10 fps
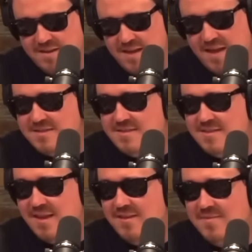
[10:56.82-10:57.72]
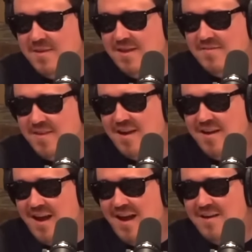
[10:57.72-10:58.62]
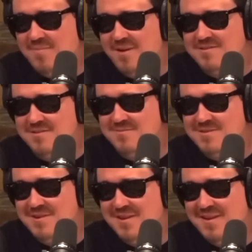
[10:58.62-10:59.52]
intense thing to be very high on mushrooms.